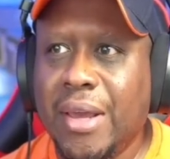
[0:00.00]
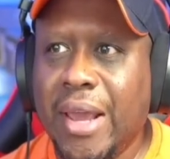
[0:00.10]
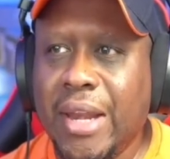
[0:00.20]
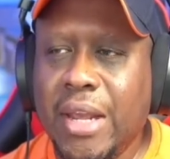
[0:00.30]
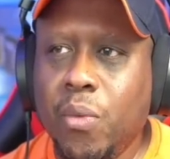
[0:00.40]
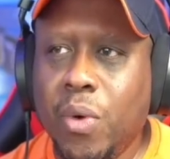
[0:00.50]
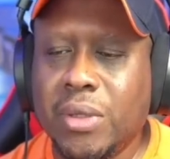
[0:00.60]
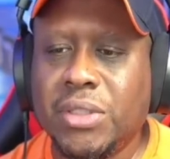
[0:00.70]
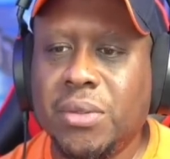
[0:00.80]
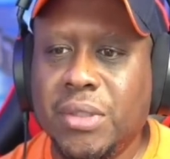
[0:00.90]
And he
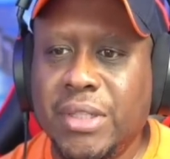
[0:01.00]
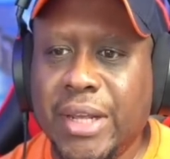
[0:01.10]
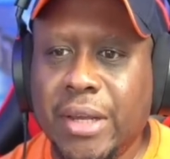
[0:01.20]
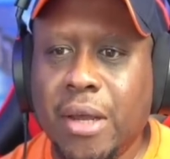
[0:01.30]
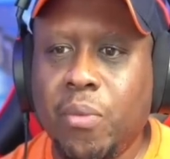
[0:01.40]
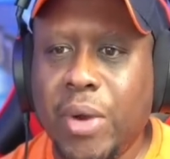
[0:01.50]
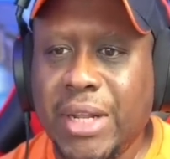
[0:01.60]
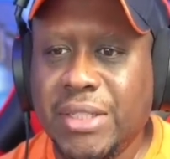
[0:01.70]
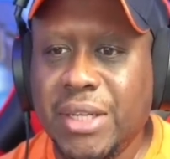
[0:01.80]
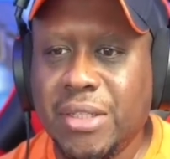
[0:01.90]
wants to dig up
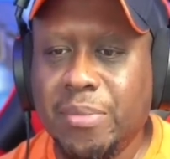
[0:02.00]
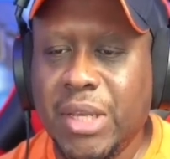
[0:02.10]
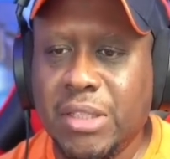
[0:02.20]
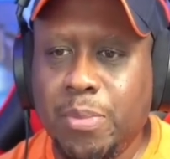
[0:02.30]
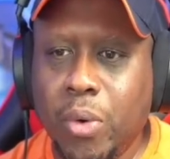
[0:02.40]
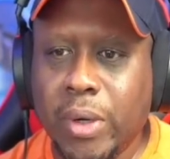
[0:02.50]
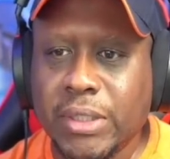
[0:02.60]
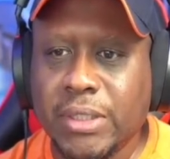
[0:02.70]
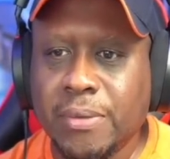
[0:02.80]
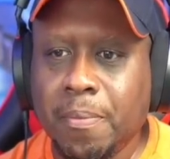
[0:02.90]
racism in sports.